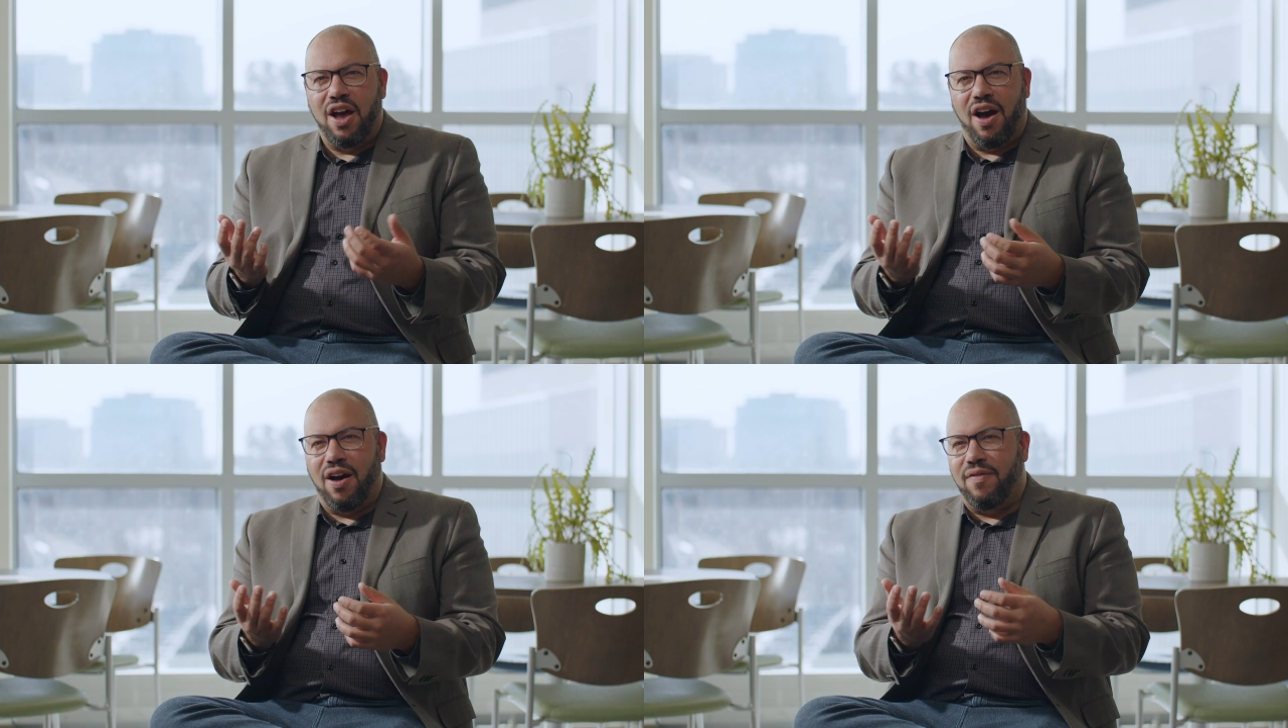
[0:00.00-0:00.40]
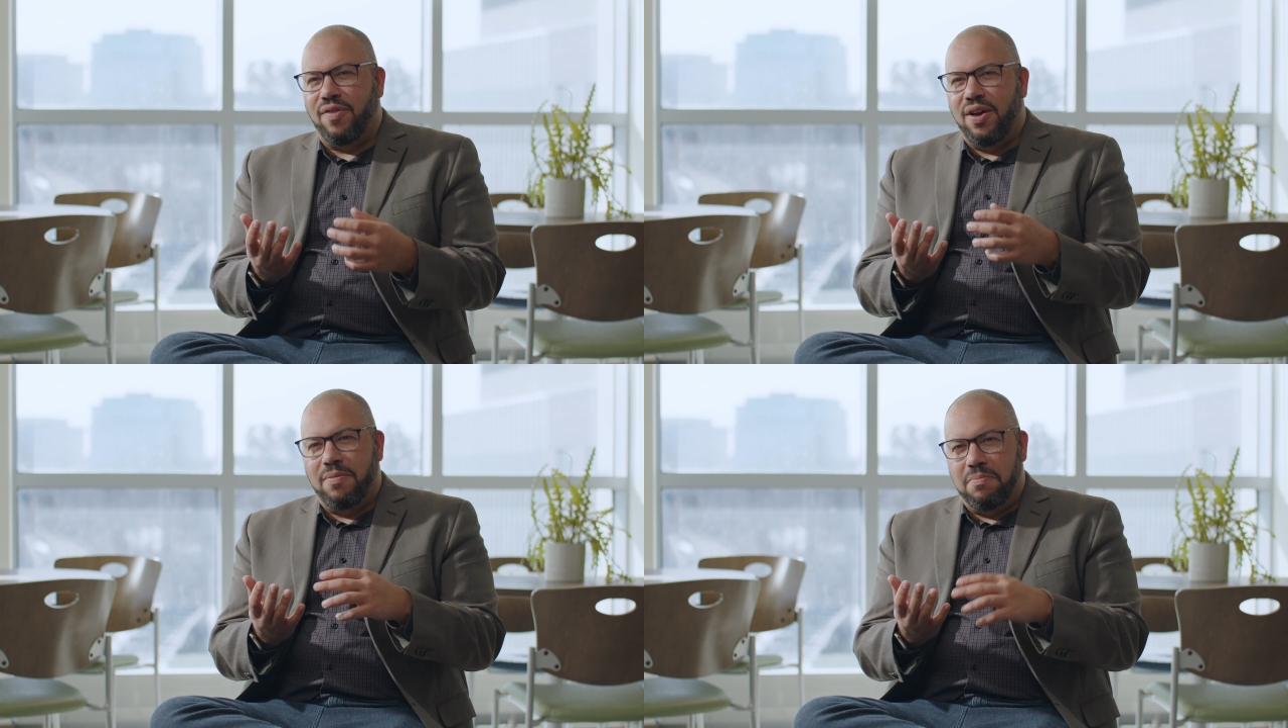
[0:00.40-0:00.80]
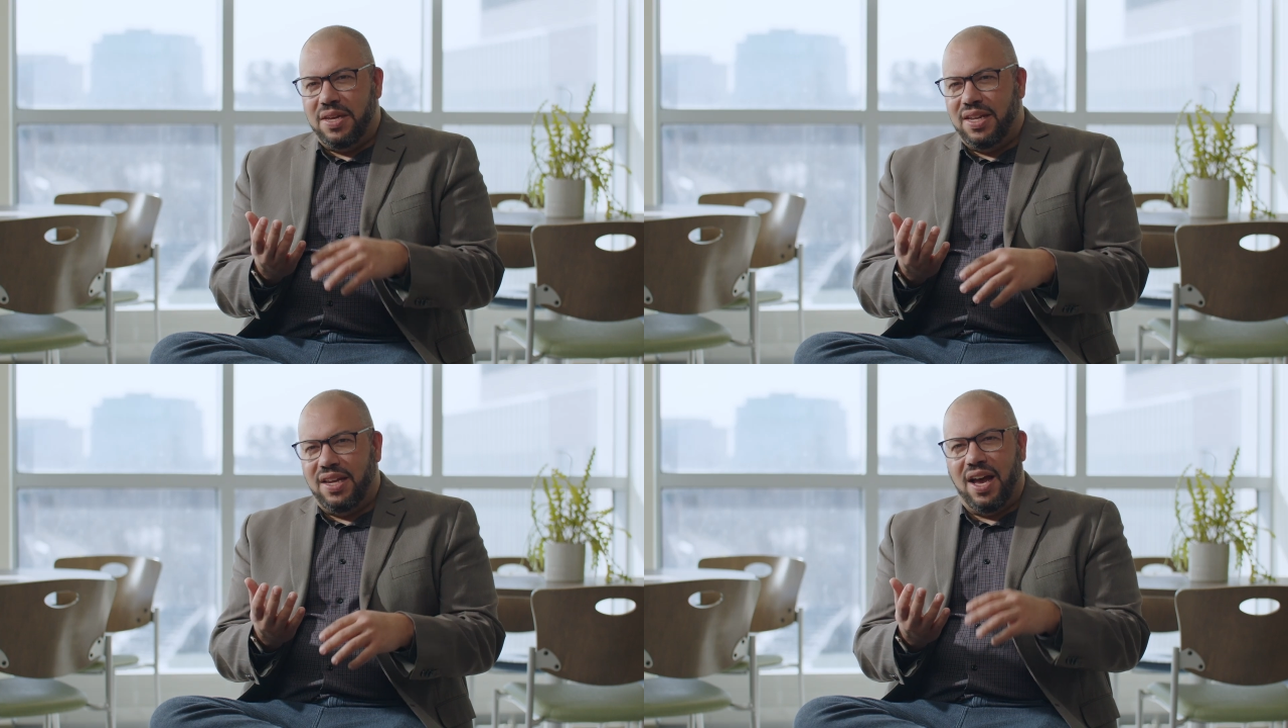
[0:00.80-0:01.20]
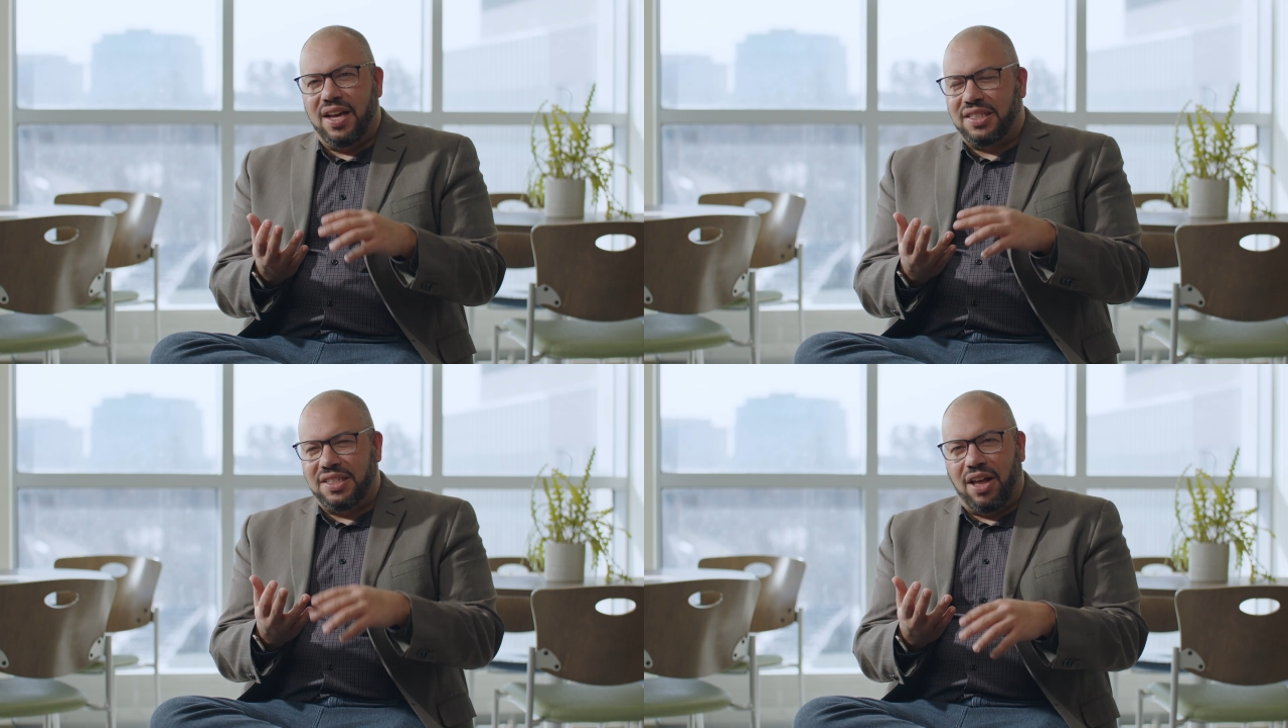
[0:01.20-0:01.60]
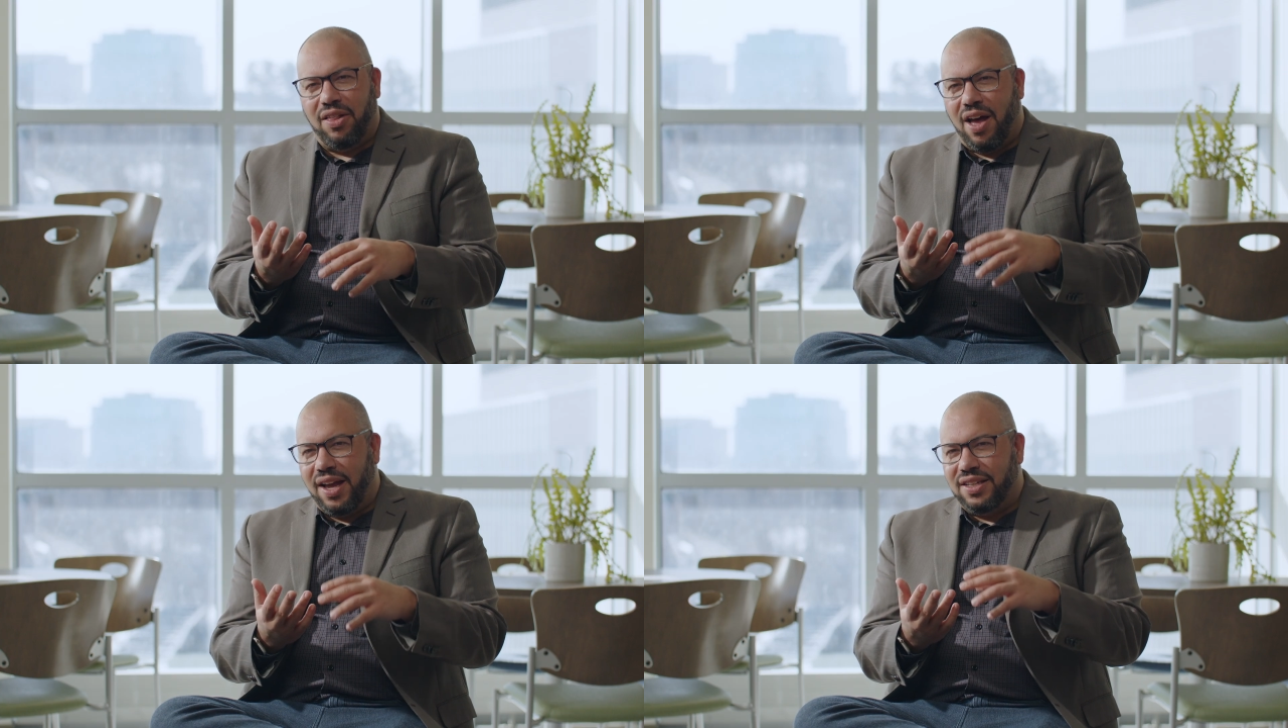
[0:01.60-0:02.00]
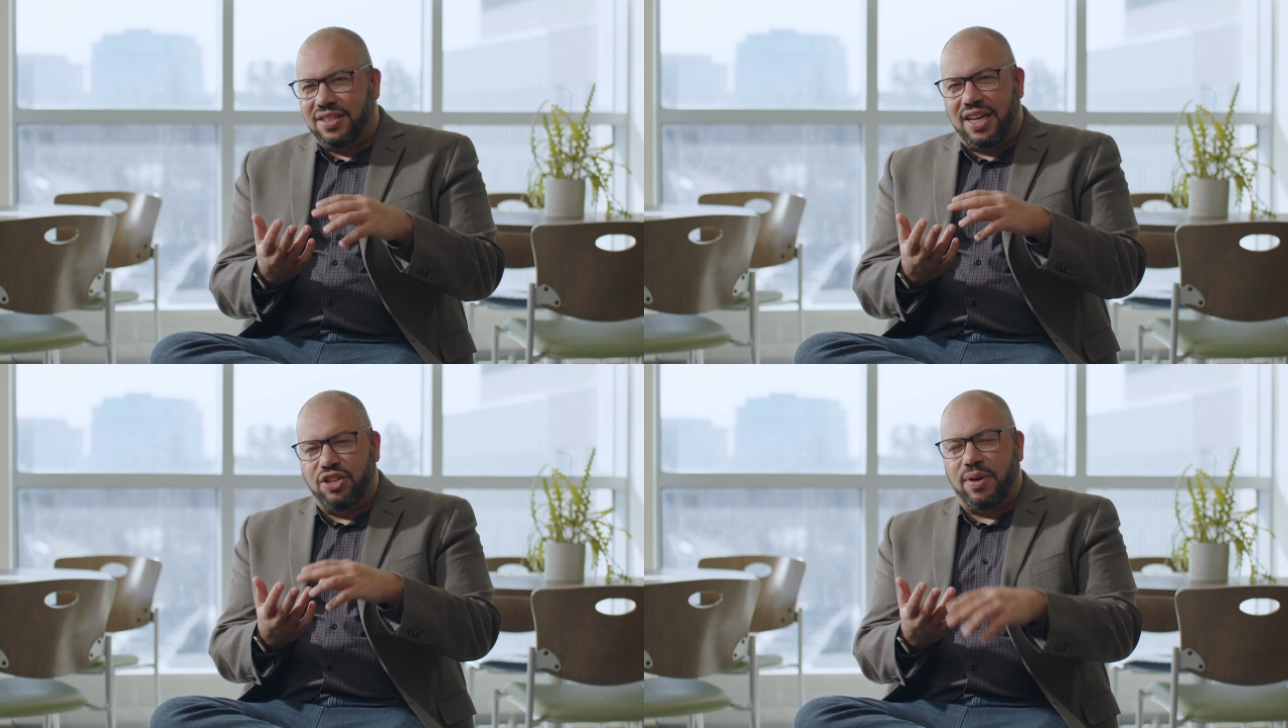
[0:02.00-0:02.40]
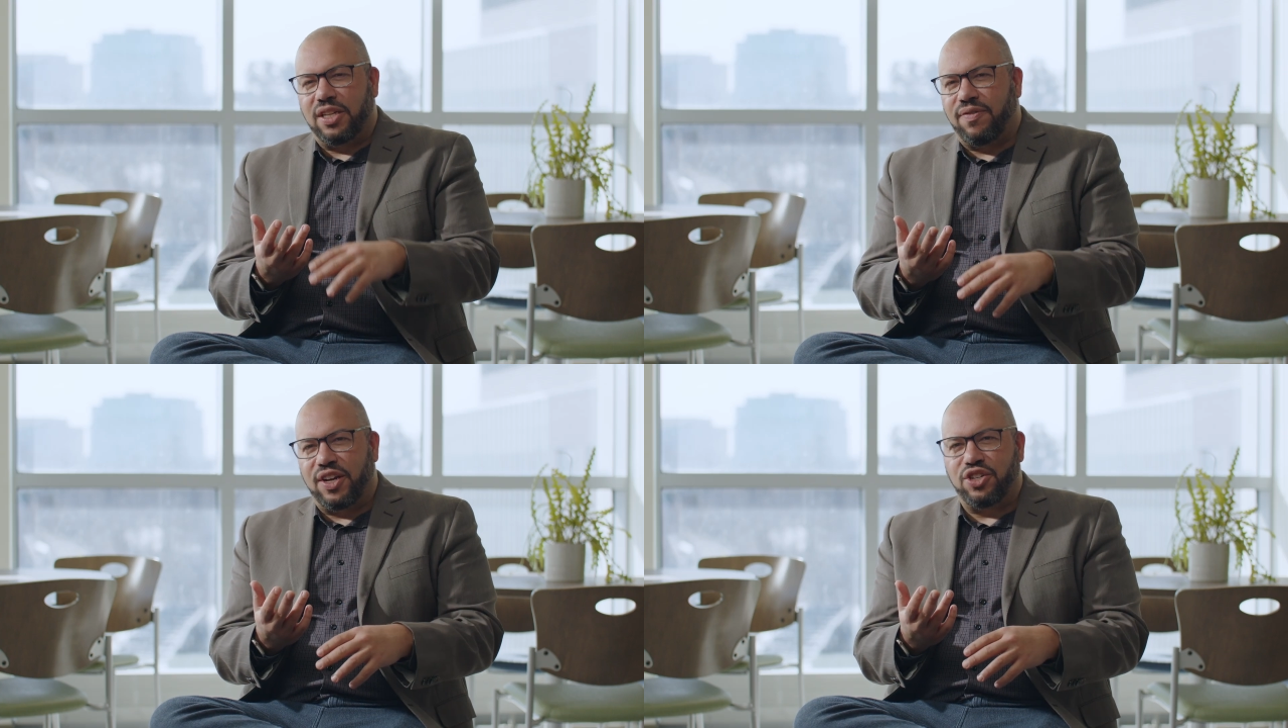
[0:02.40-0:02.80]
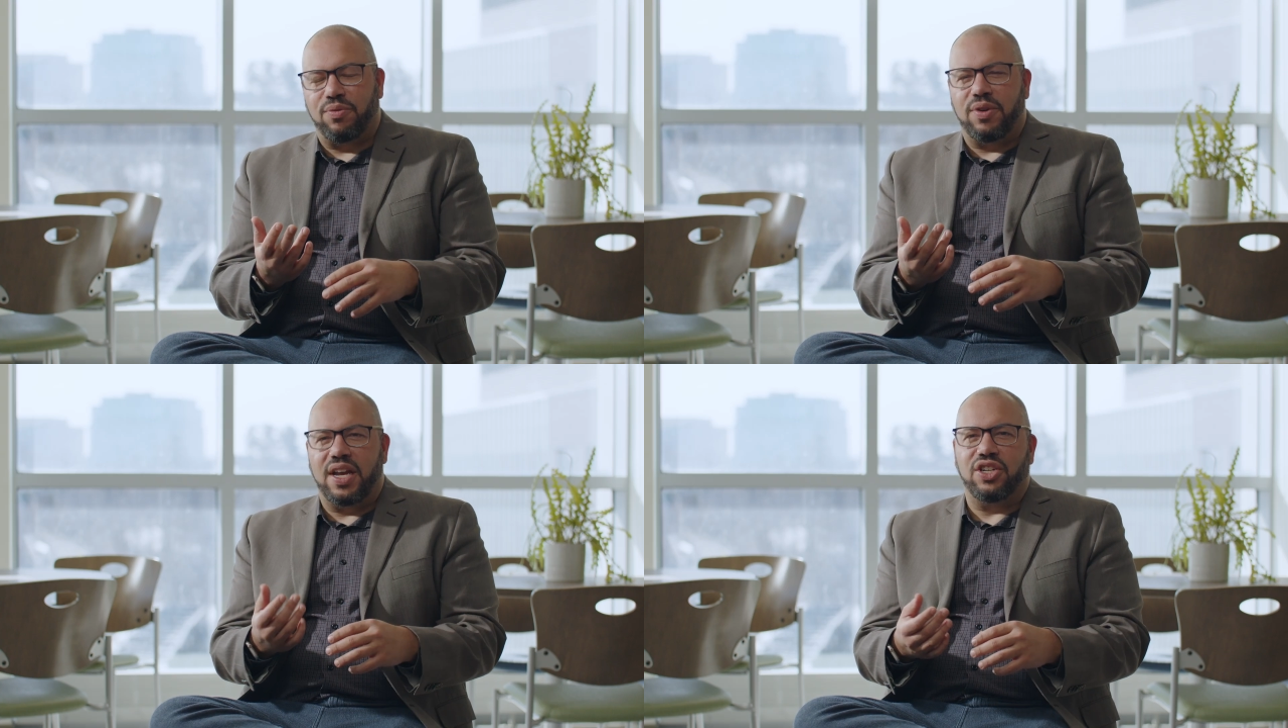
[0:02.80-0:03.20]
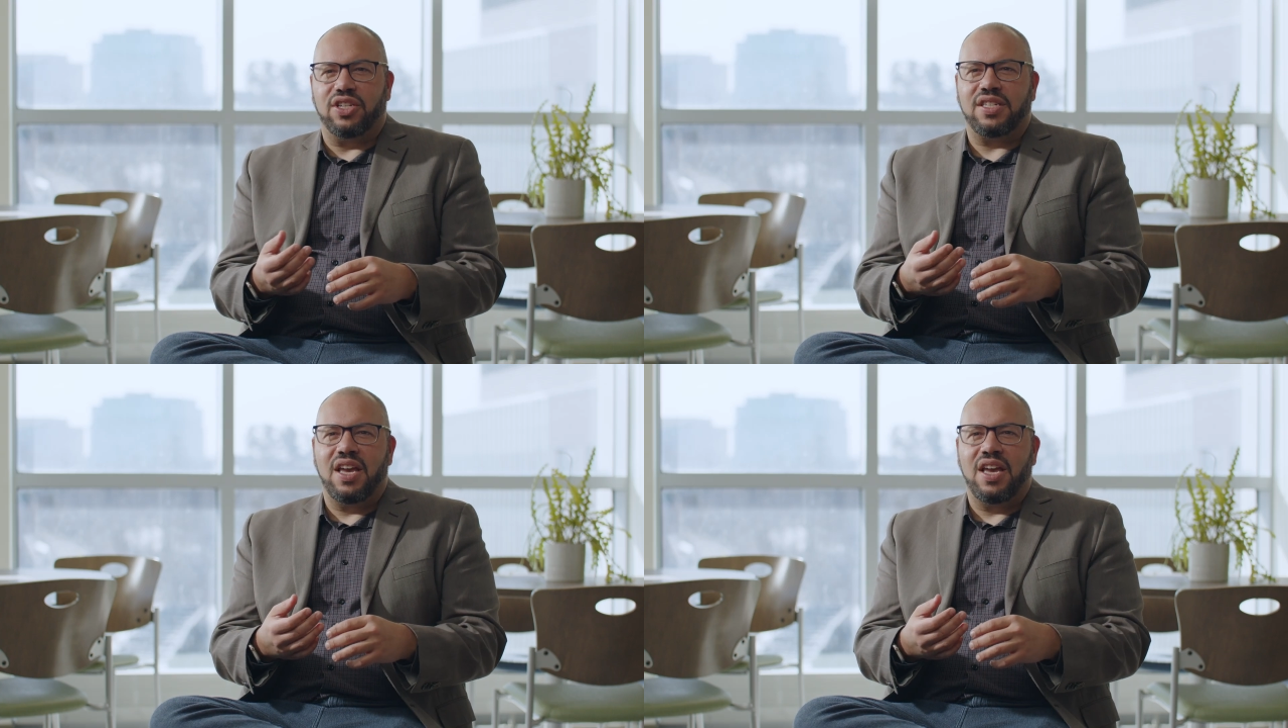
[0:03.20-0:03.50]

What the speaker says: of media, cell lines, and transfection reagents.